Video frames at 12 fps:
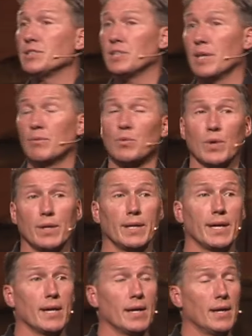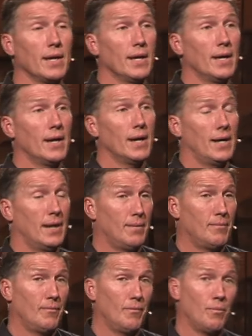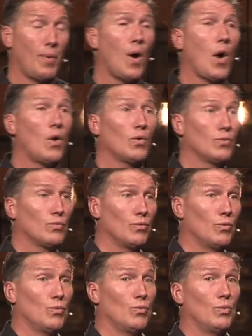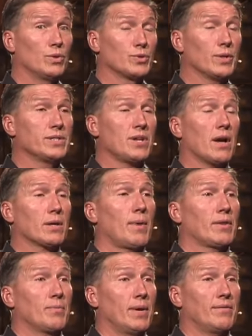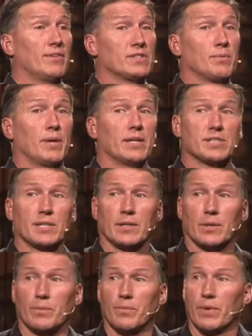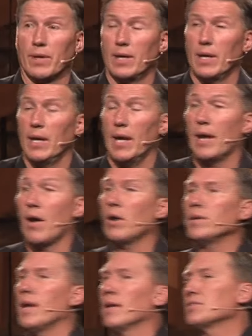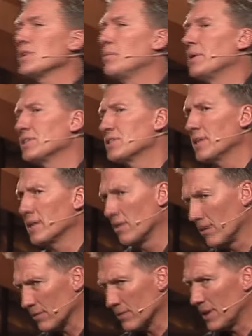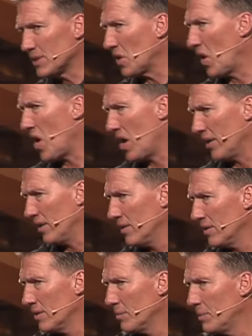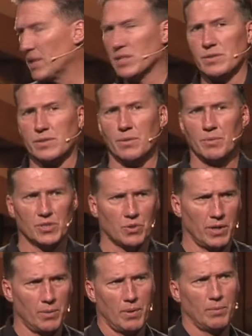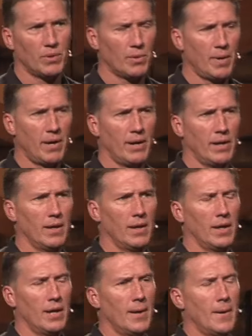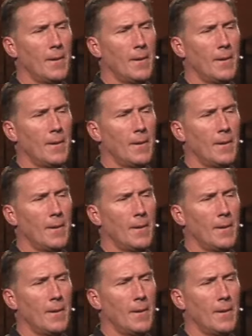it seemed really um, Paul was really talking about the benefits of being single. In our day, if somebody's single, it's odd because the majority of people are married.